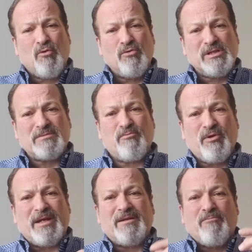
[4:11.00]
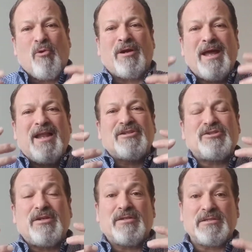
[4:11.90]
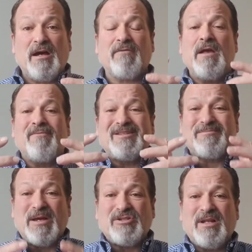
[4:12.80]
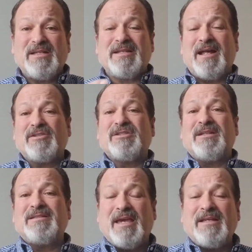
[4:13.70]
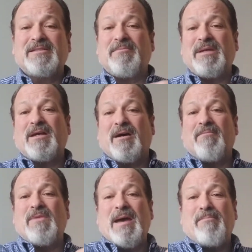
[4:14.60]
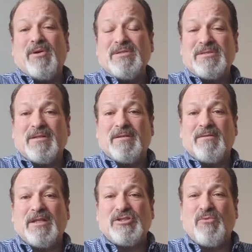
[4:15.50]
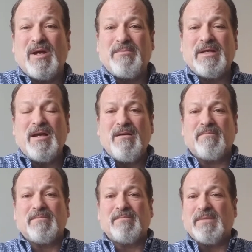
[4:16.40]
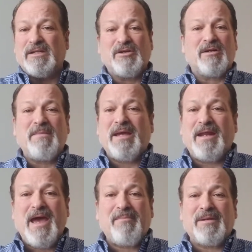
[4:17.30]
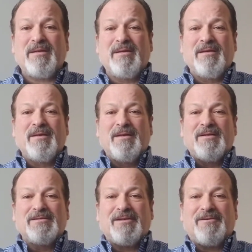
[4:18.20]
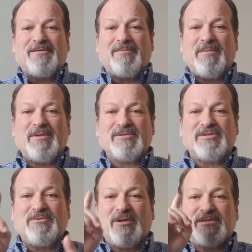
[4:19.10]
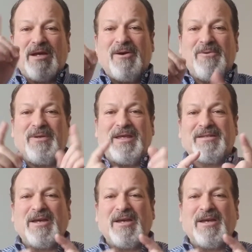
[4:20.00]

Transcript: just bring more knowledge to yourself. The specialized knowledge that it takes to become that person that you want to become. And you're going to make it happen. So remember those 2 words. Own it.